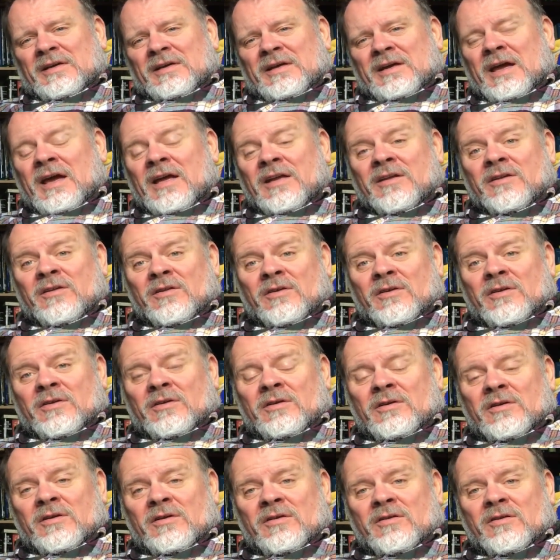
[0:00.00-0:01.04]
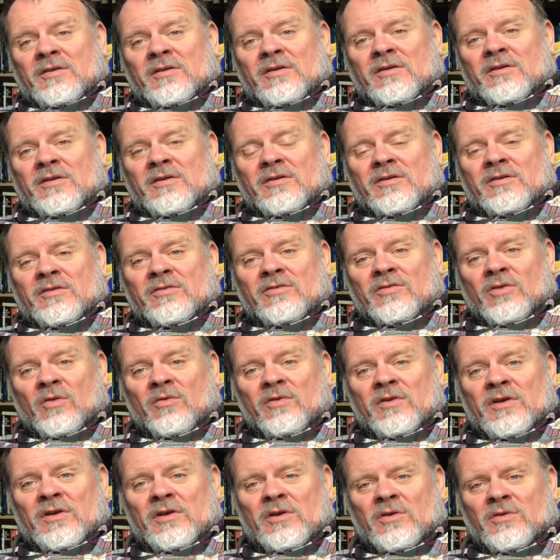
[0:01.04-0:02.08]
end of the
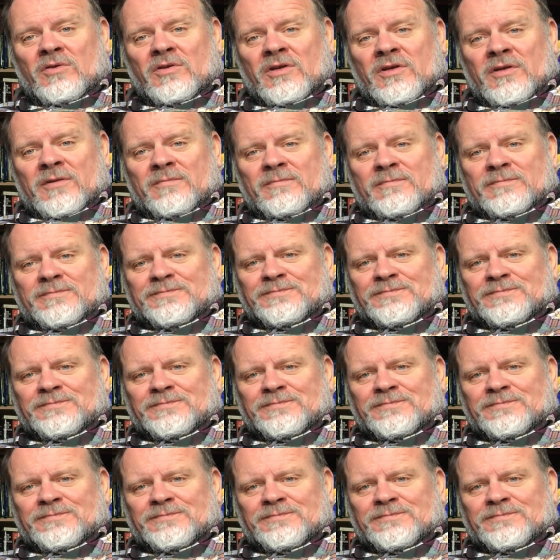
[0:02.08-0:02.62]
Soviet Union.